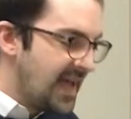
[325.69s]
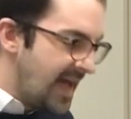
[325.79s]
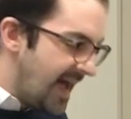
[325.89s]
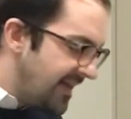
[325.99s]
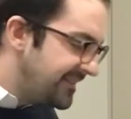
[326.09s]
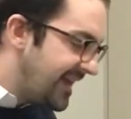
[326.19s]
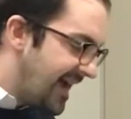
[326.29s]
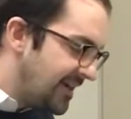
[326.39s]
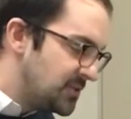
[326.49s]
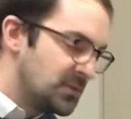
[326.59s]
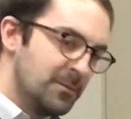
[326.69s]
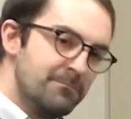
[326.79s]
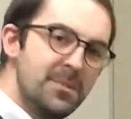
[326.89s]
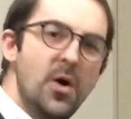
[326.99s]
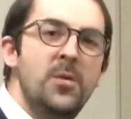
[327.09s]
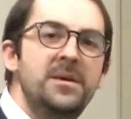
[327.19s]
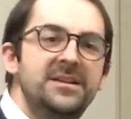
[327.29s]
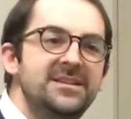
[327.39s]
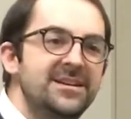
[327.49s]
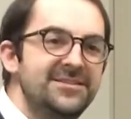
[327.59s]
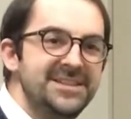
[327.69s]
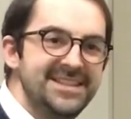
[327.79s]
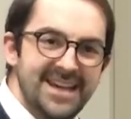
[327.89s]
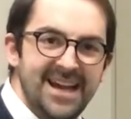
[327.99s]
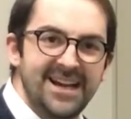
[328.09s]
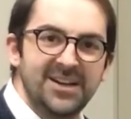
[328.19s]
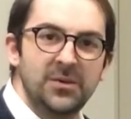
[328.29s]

at the actual moment of attack,